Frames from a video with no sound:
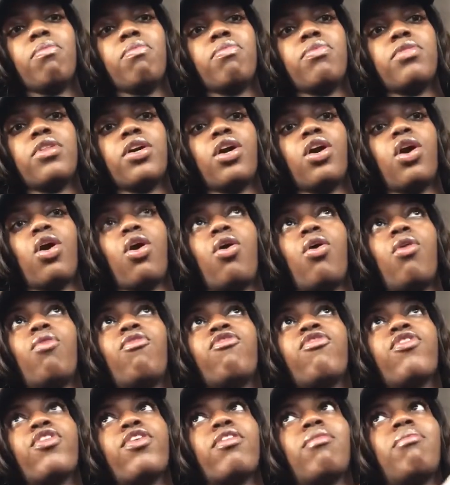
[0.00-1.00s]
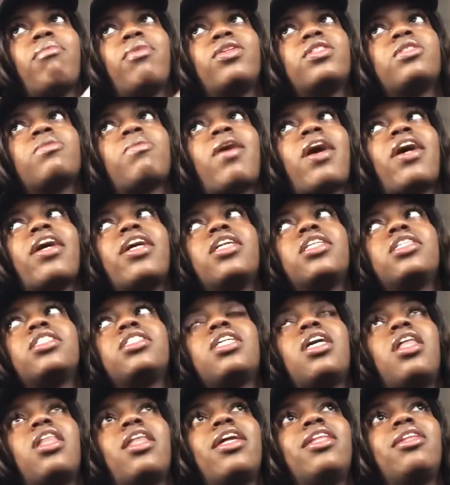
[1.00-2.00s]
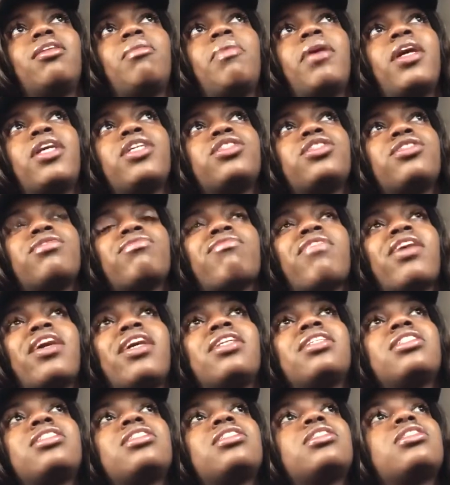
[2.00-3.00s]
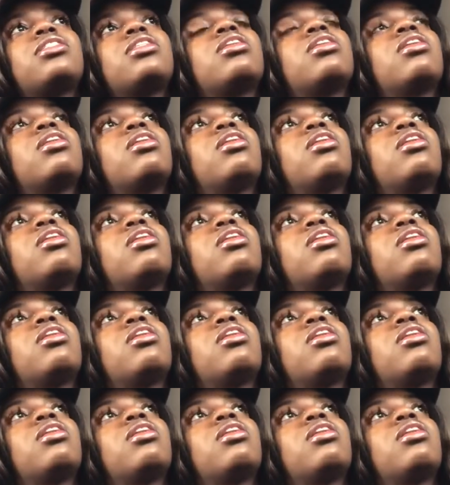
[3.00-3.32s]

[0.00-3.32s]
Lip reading: the goal for the most part is to let the patient rest.